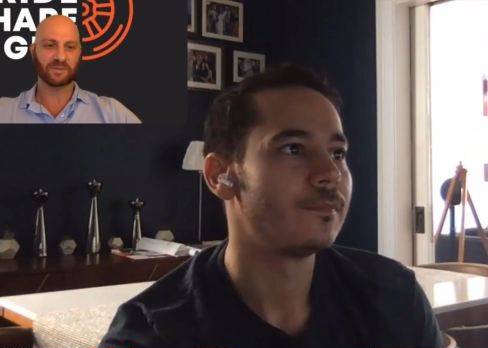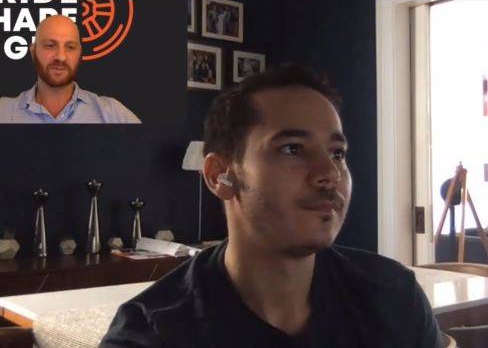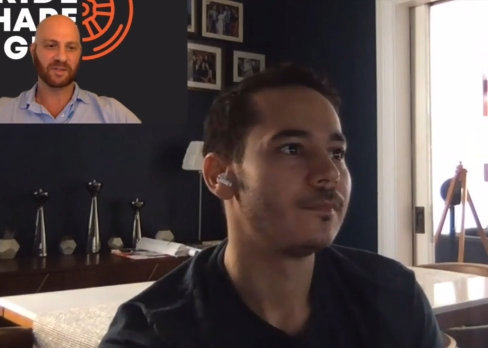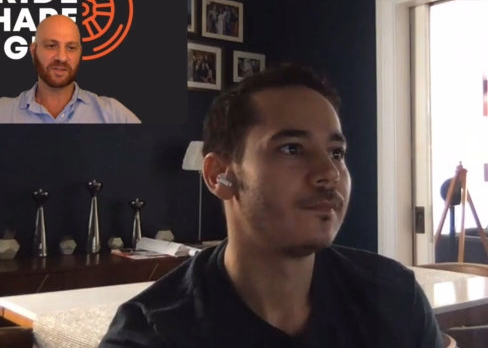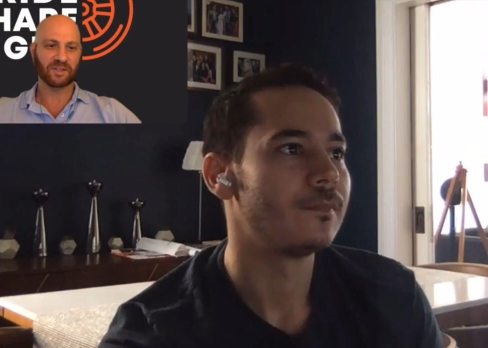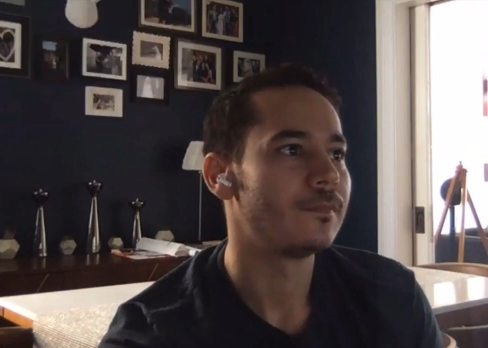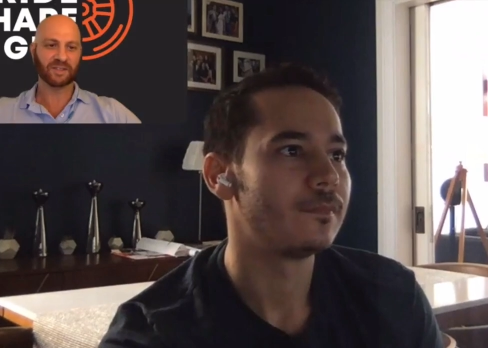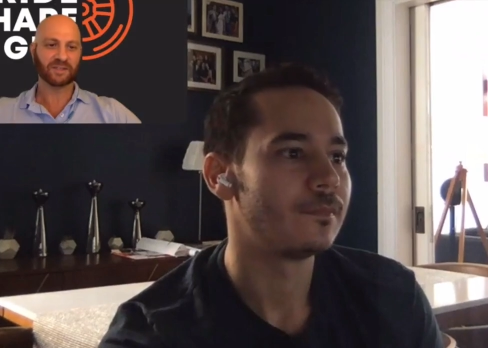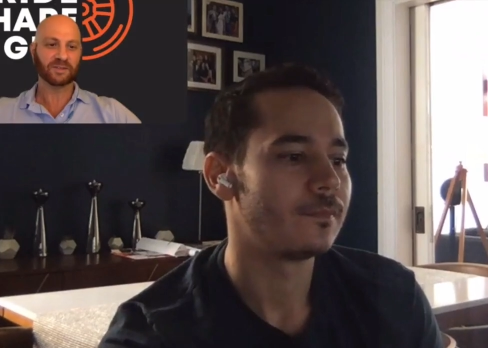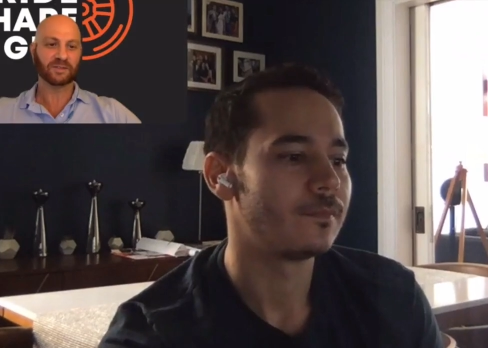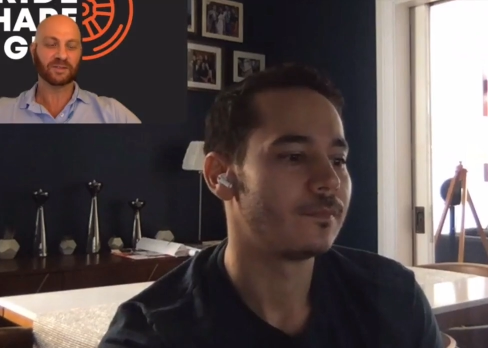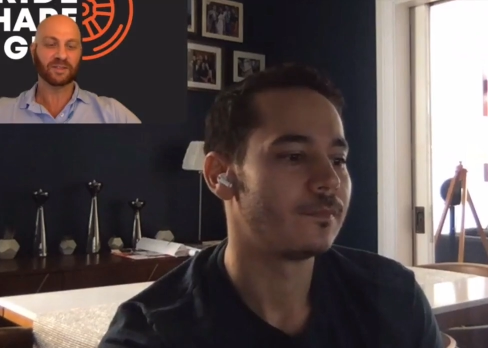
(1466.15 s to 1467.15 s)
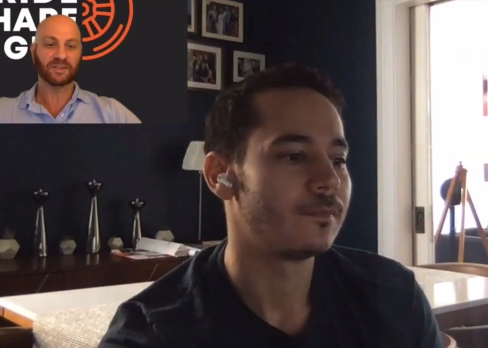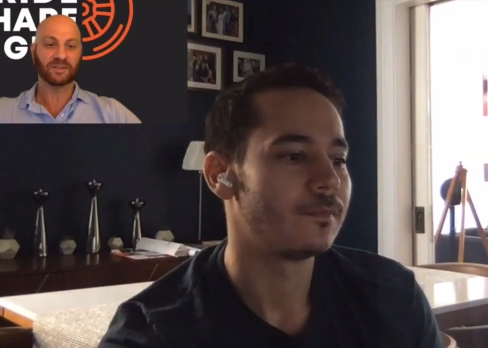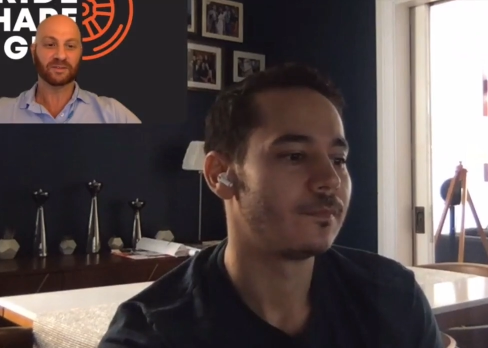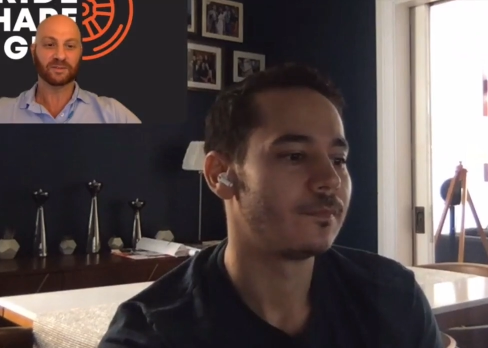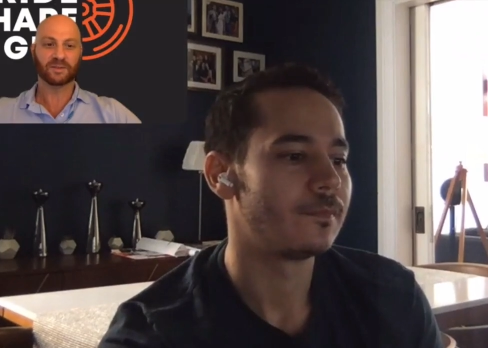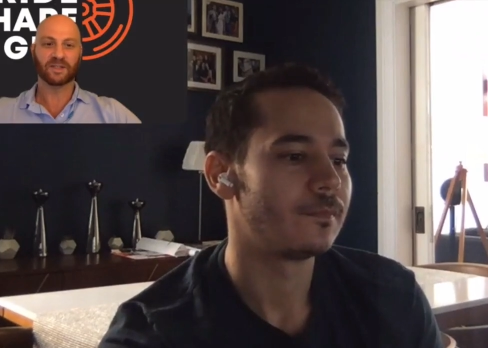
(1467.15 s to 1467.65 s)
Speaker 1: For me, looking at those like
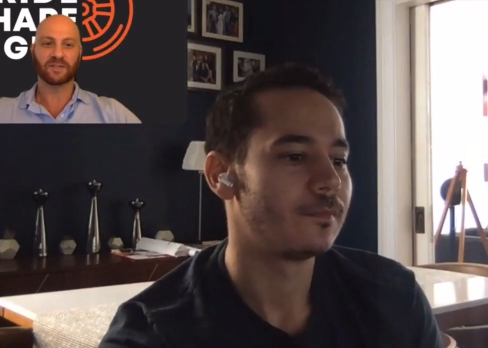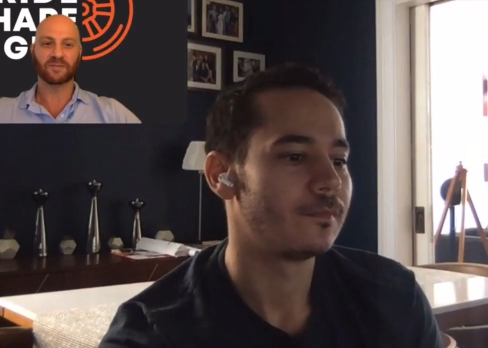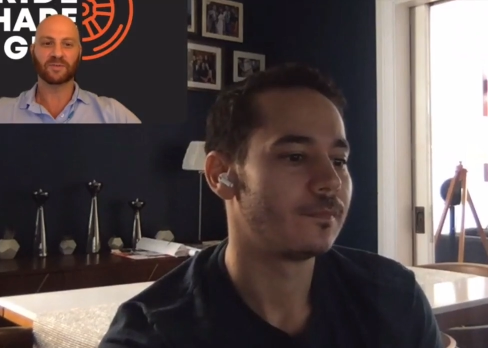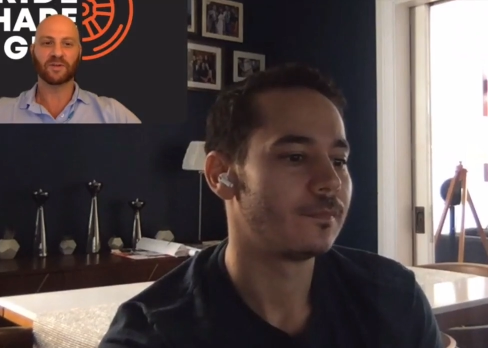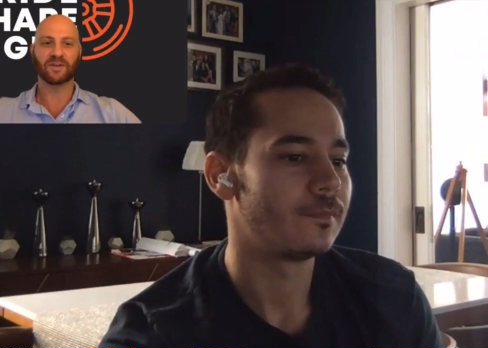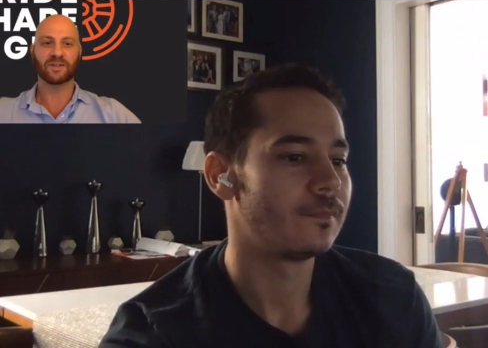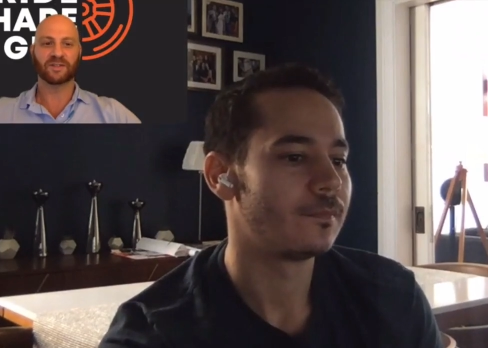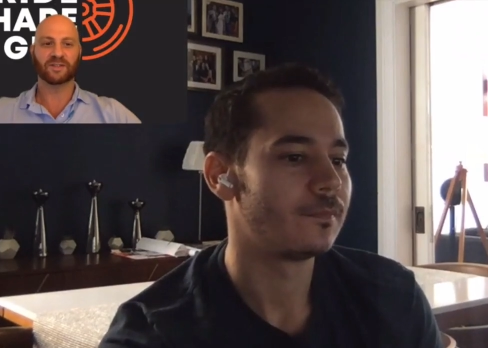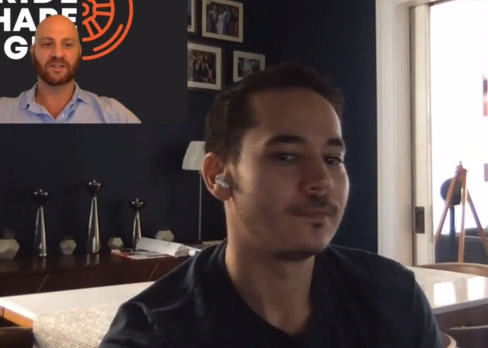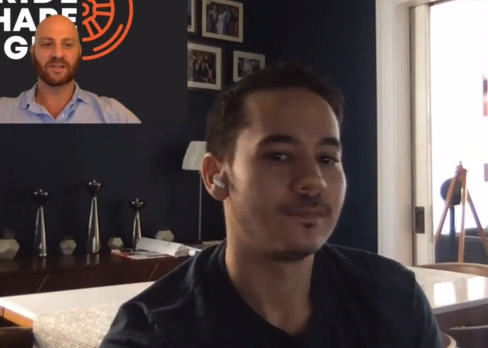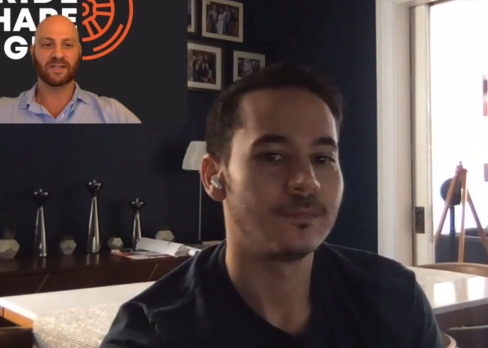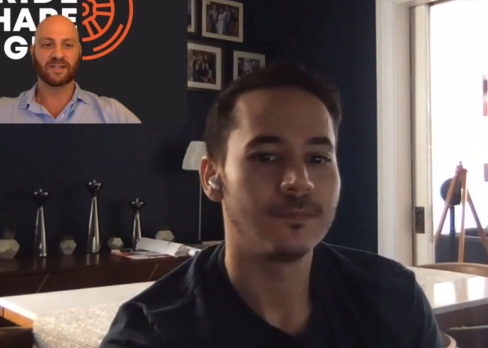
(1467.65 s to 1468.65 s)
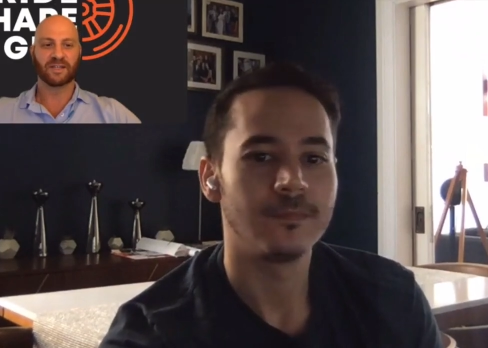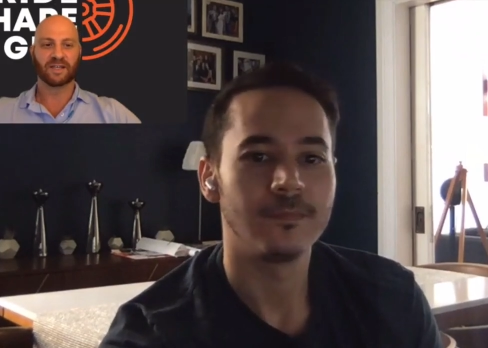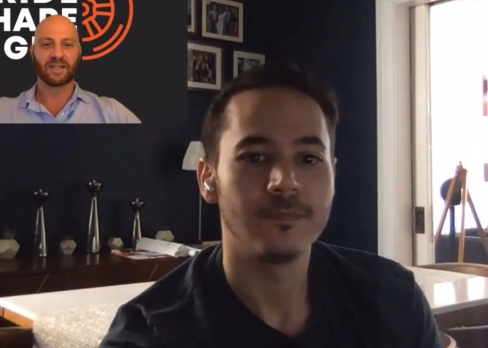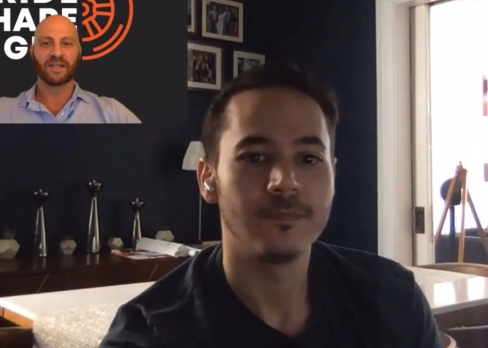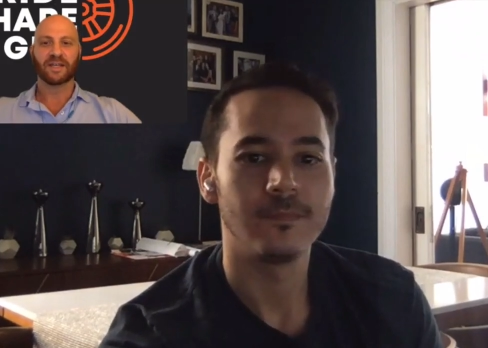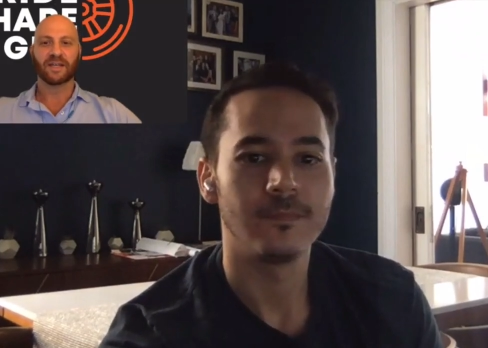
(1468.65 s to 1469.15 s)
kind of brought it to light,
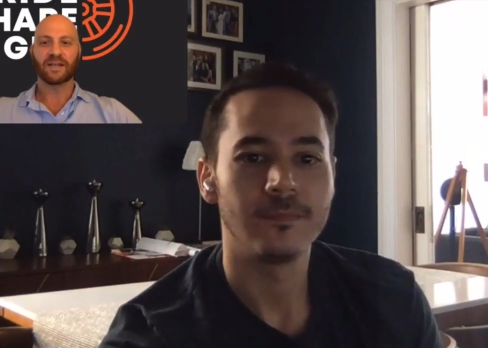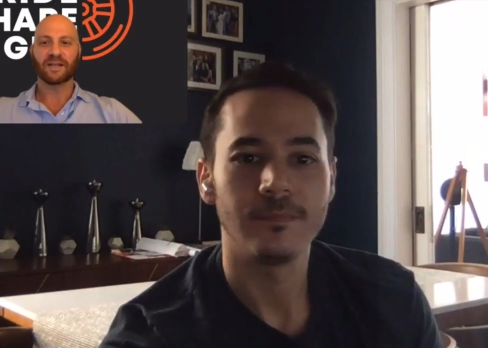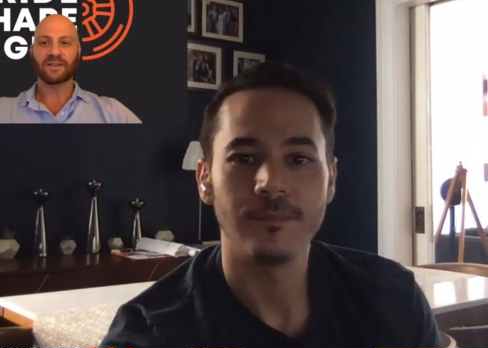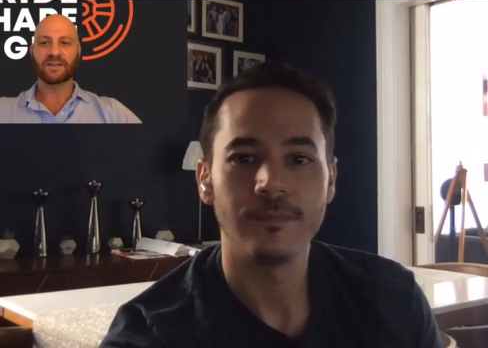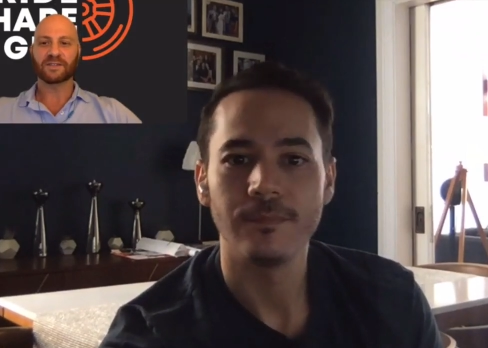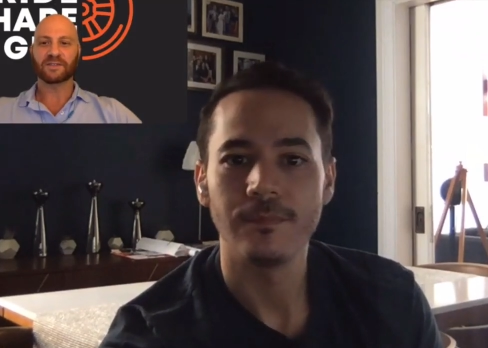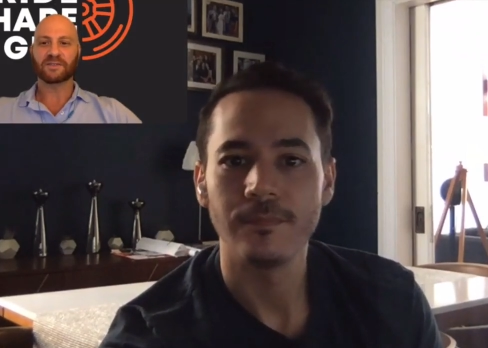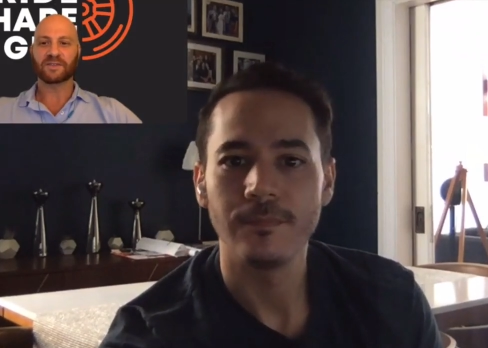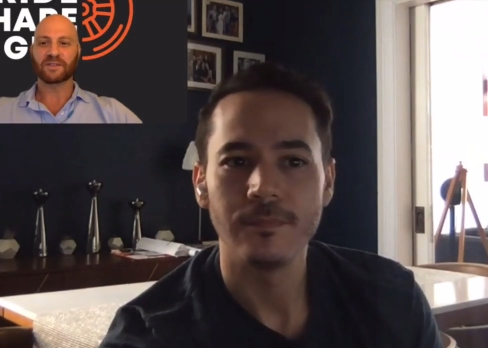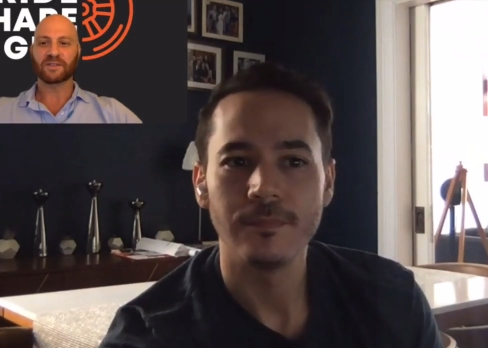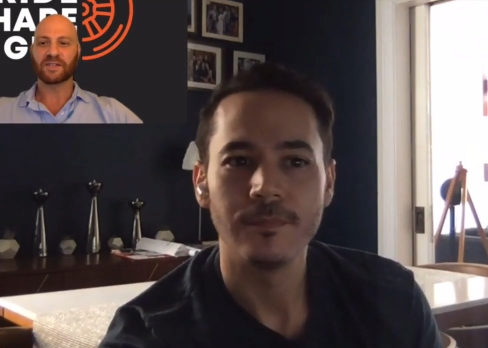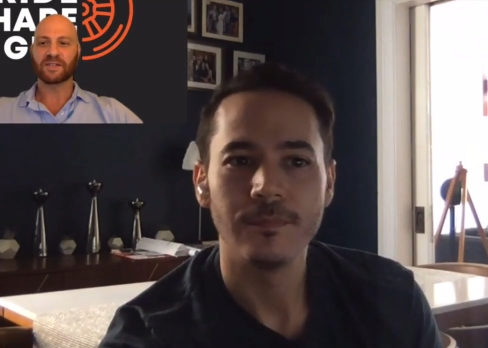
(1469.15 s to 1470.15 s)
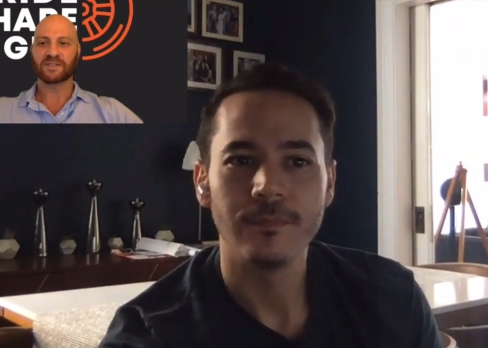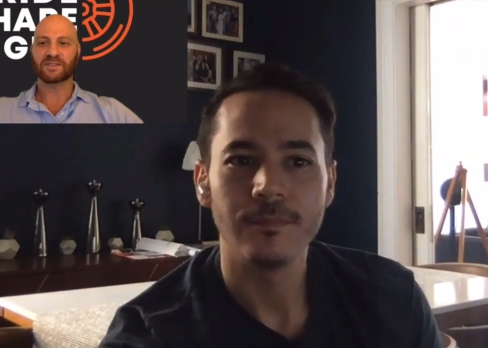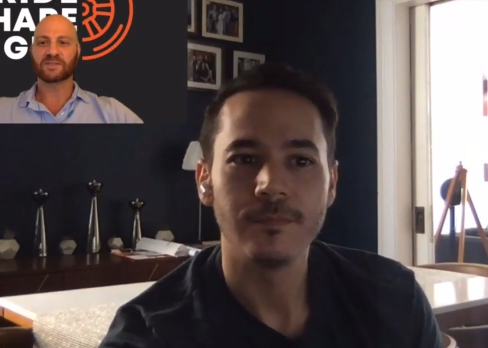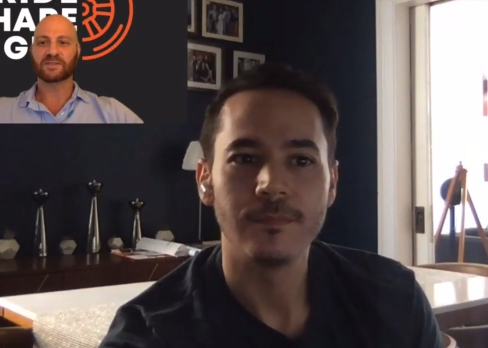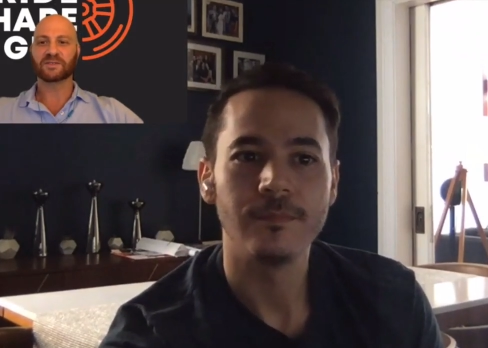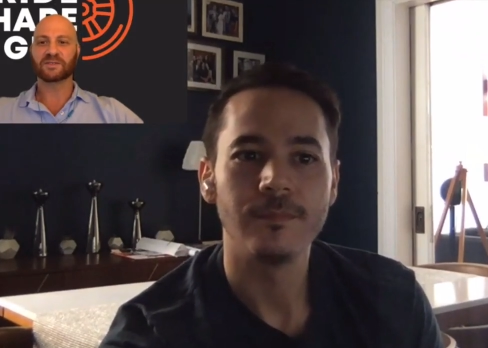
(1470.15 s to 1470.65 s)
uh, the stuff that you guys
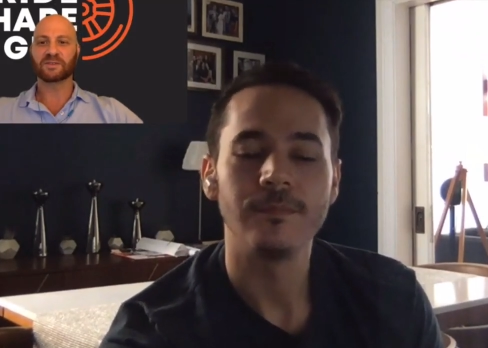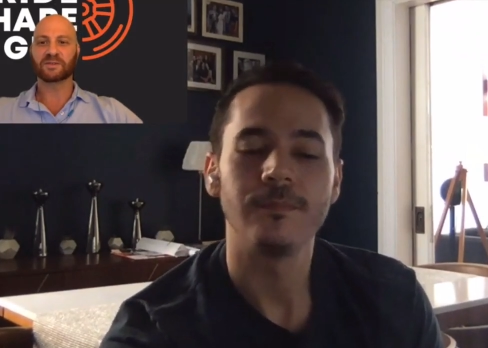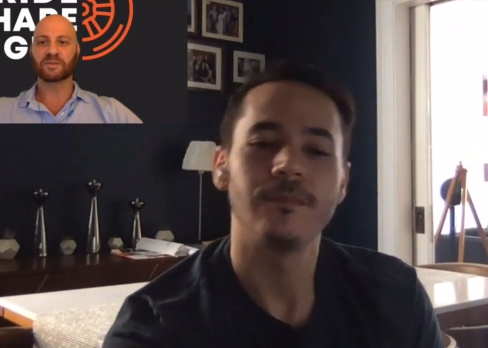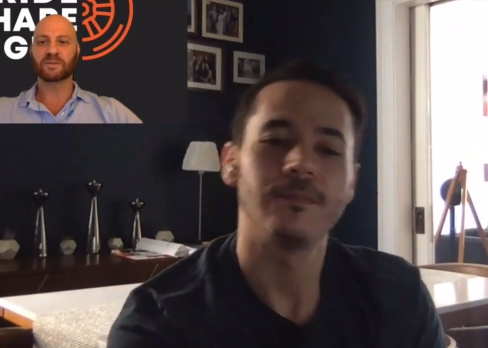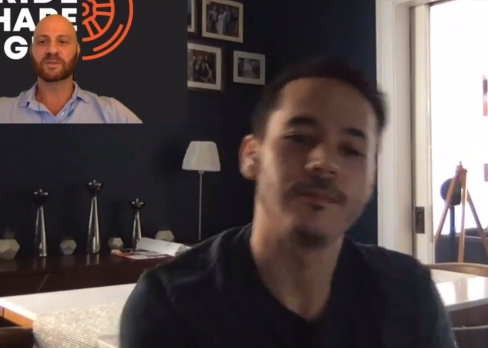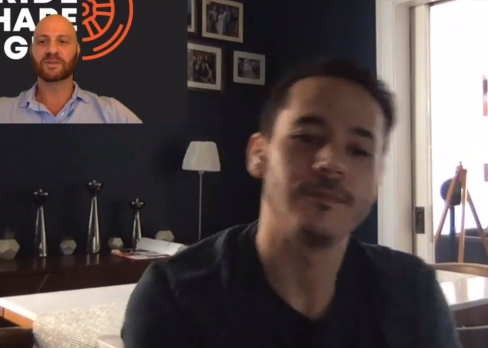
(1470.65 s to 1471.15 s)
do,